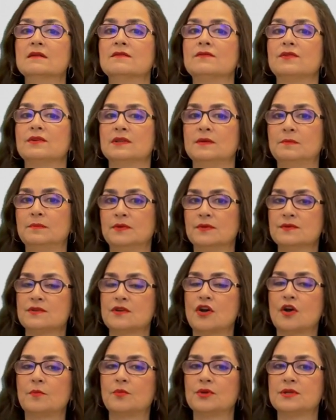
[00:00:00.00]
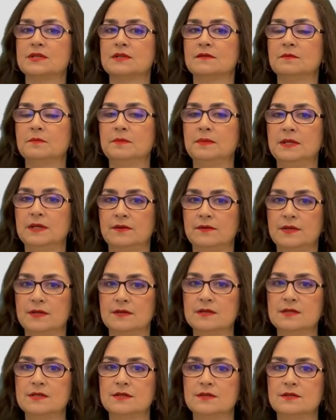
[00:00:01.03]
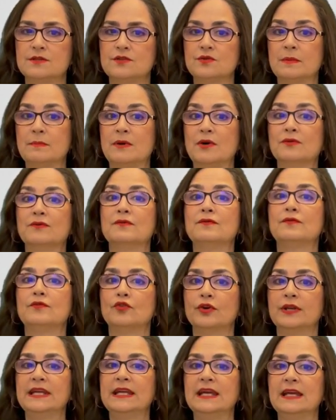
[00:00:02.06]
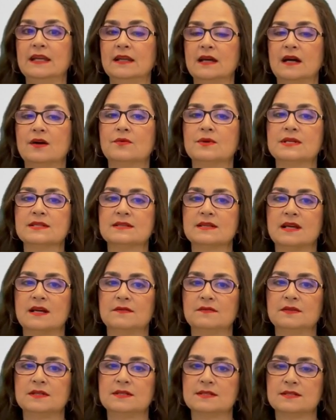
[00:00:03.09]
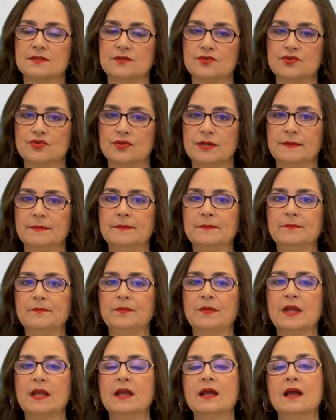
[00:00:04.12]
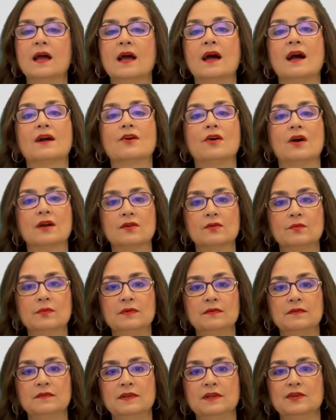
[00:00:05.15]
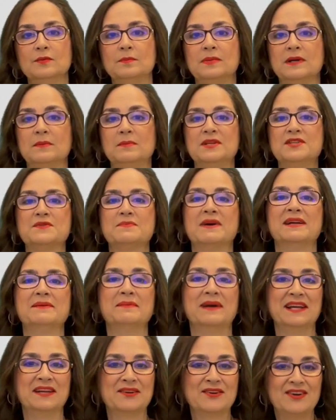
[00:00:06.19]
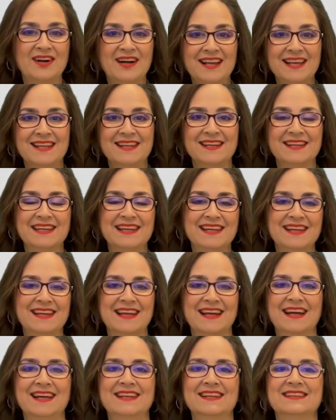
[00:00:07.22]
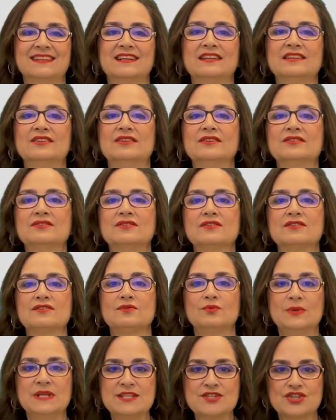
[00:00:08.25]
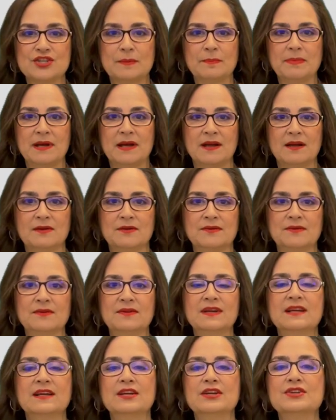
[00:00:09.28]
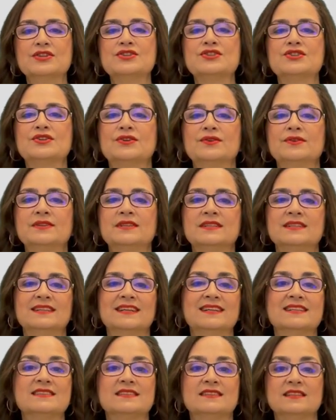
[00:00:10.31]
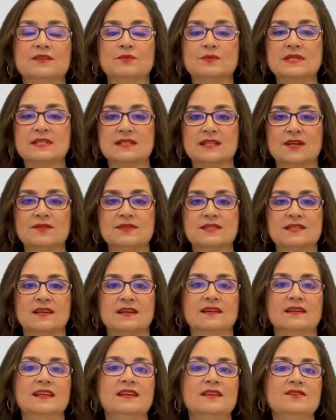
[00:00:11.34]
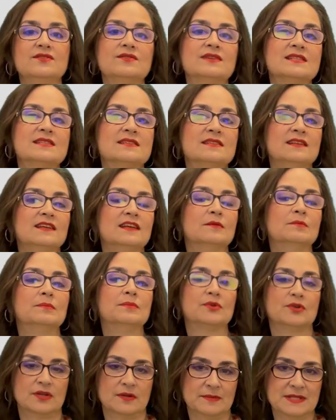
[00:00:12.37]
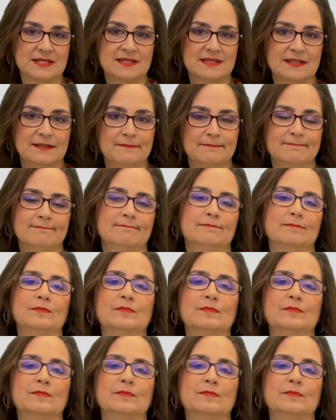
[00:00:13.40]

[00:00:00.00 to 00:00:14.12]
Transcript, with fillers: for the post-operative period to about 48 hours after surgery. A Cochrane review published by my colleague in Canada, Dr. Luis Chaparro, showed that the results are interesting and promising.